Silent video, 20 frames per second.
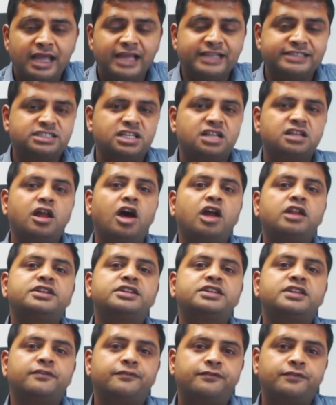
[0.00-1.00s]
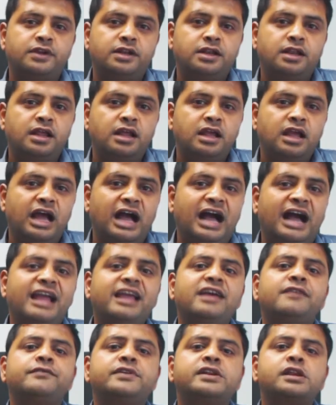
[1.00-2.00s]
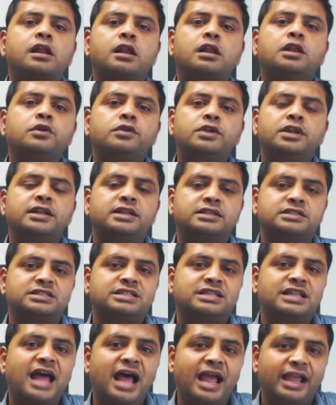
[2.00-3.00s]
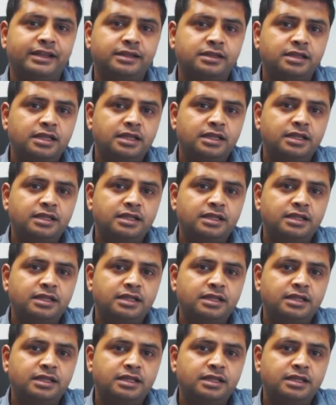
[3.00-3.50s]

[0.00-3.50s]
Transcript: It's a lot different. I have included a slide